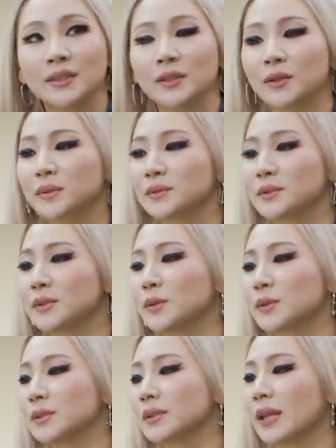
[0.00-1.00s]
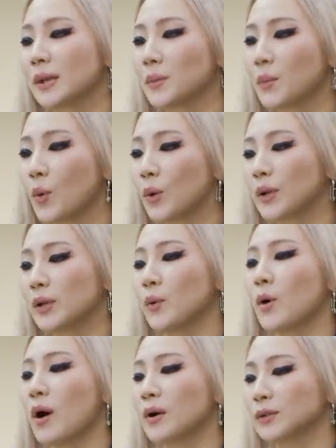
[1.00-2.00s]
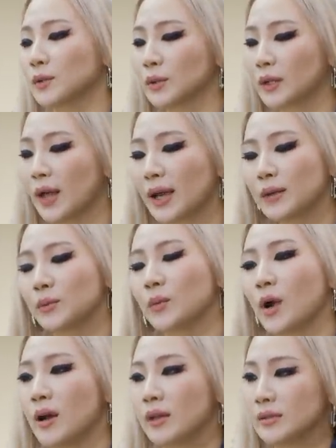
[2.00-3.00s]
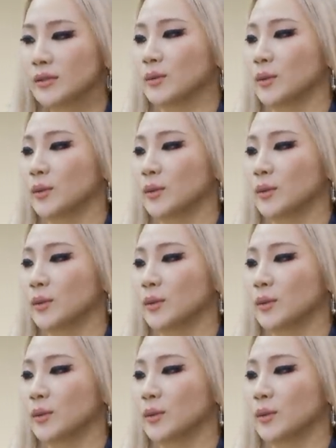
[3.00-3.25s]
You know, those like morning walks or night runs